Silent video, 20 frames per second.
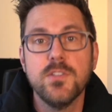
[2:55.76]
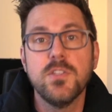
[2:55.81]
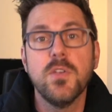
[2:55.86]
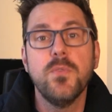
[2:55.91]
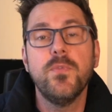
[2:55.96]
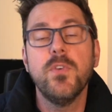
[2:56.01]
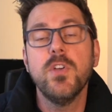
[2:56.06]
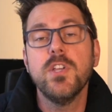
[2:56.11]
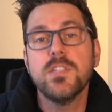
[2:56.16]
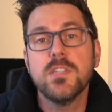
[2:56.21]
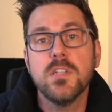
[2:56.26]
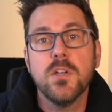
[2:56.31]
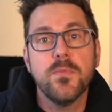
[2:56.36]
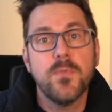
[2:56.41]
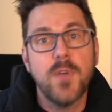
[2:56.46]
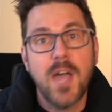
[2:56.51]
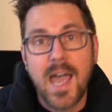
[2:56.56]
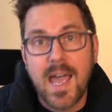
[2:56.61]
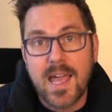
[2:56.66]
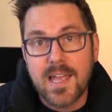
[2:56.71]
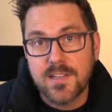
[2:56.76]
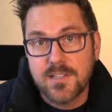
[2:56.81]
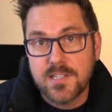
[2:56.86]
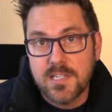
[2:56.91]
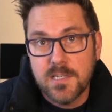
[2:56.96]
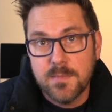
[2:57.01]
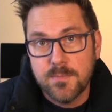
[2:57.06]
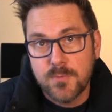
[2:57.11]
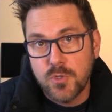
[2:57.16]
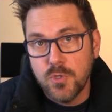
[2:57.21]
So first off, a hat
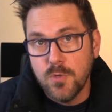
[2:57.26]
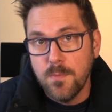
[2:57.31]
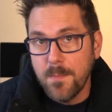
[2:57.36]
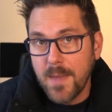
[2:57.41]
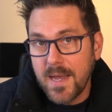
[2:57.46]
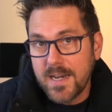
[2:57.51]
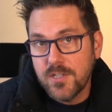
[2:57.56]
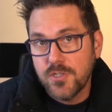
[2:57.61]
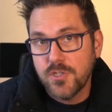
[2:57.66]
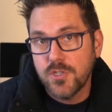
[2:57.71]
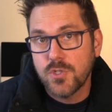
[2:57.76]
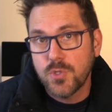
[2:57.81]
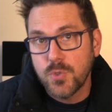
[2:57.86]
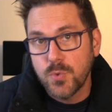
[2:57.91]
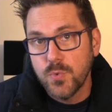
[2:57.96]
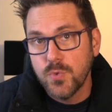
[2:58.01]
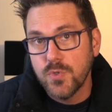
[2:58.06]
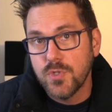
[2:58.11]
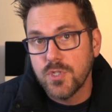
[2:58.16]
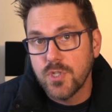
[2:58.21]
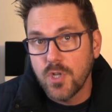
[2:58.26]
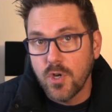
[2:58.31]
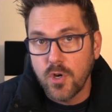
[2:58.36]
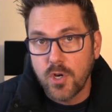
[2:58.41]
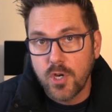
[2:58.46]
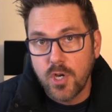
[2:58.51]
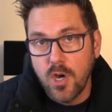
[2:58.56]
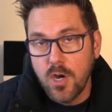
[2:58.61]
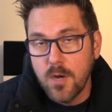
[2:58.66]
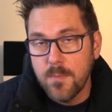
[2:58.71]
tip to
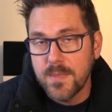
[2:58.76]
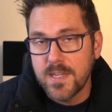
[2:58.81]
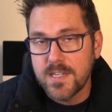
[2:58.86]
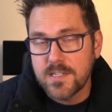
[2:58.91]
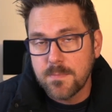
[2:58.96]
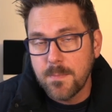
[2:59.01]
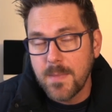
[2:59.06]
manager-tools.com. That's